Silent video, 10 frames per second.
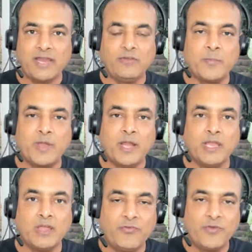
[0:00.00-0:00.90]
right from
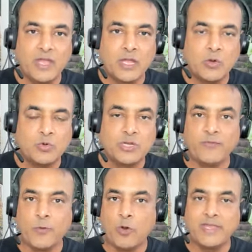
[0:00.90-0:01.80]
creating a free account,
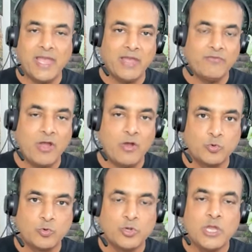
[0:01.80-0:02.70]
if you already have, how
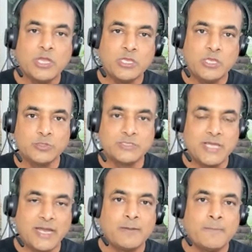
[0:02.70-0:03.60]
to use
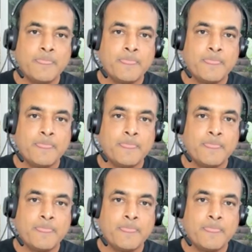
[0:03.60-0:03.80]
that